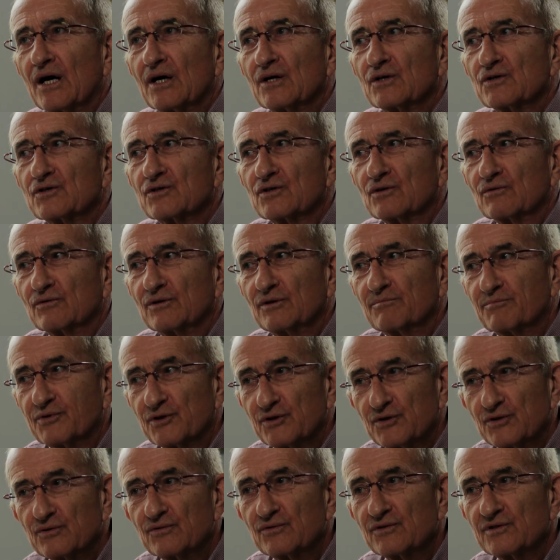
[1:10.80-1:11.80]
So you're
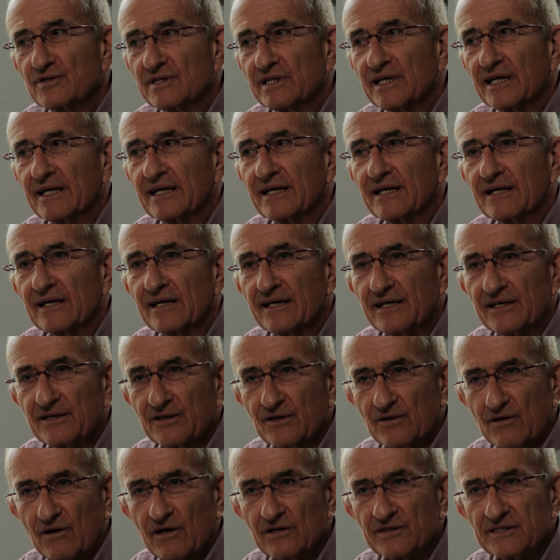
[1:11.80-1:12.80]
producing in
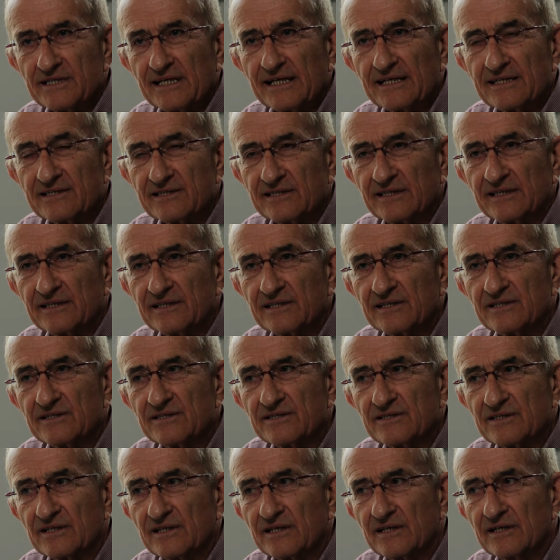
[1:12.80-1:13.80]
a context that
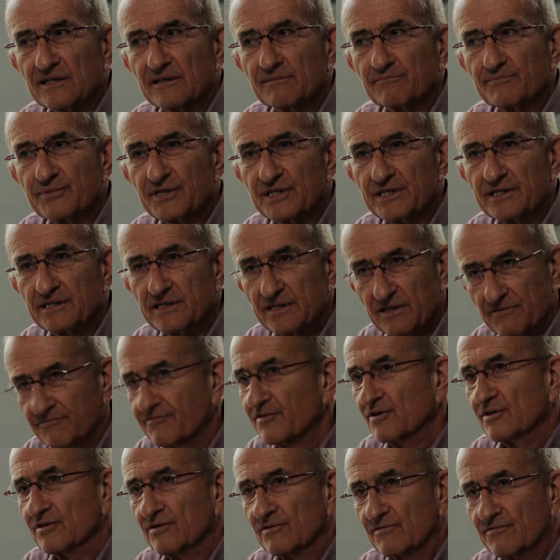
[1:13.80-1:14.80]
is pretty
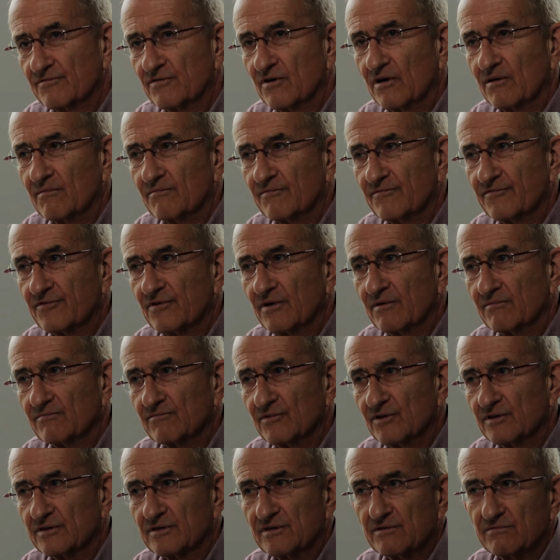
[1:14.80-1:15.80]
different from
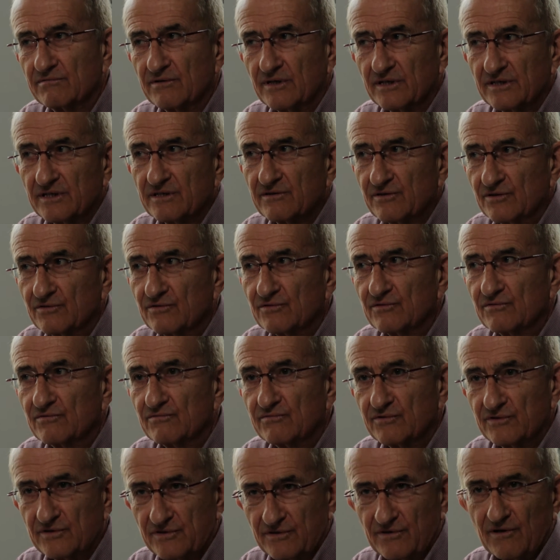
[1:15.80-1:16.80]
what you
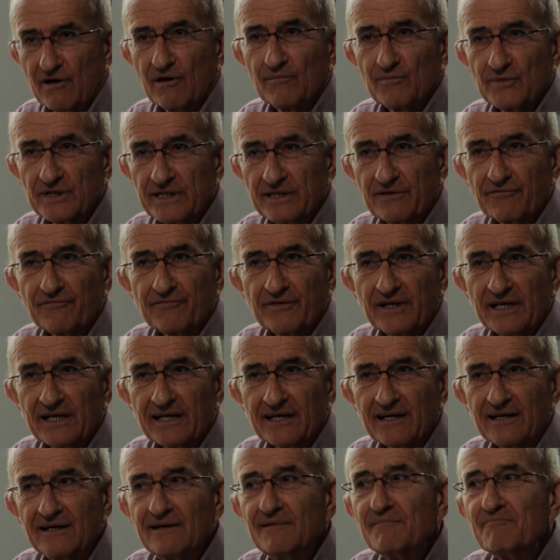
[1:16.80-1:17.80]
would normally
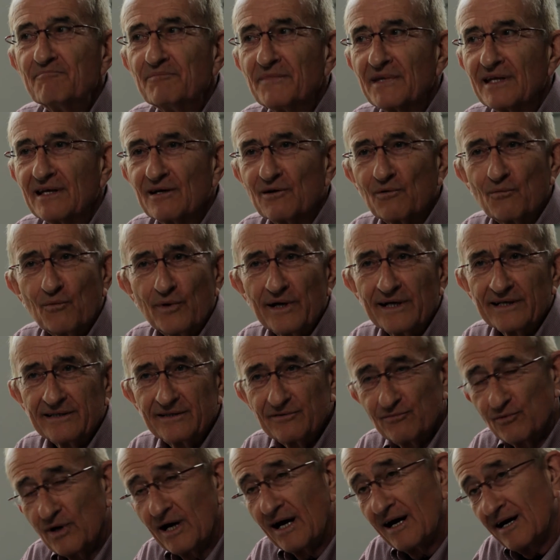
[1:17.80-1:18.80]
think where
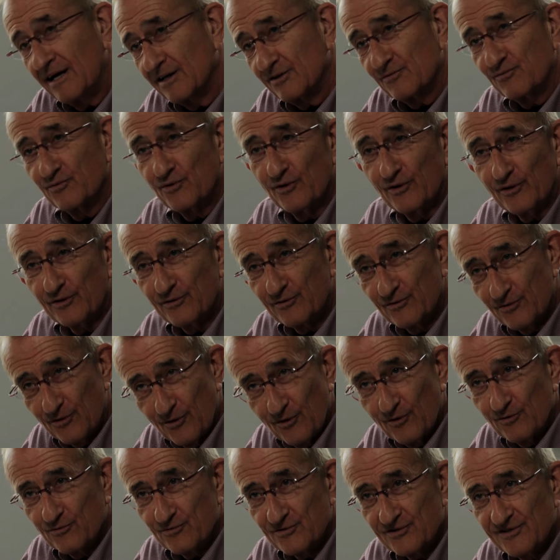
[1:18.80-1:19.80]
the artwork
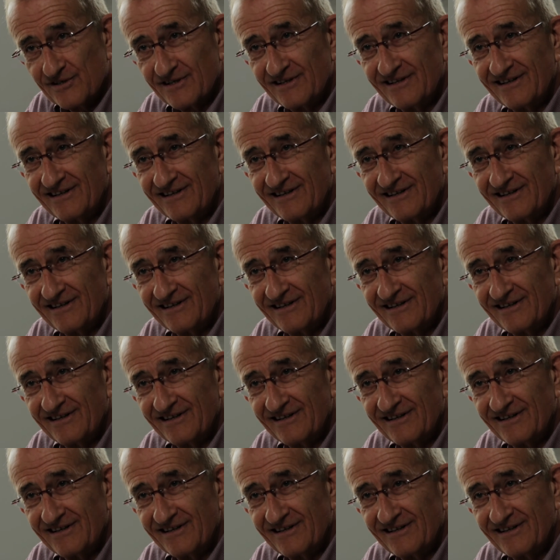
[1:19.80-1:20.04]
goes.